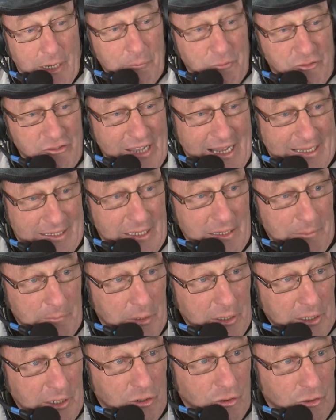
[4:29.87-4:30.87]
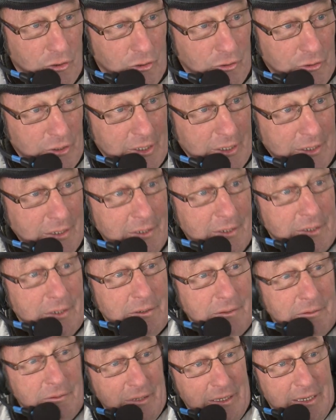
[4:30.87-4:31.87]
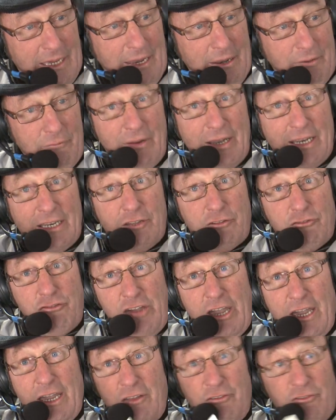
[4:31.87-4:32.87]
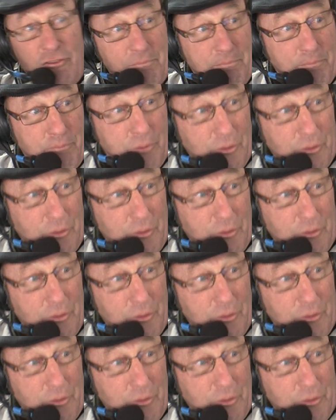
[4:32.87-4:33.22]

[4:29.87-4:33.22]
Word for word: I'm sat in my corner, getting ready to change,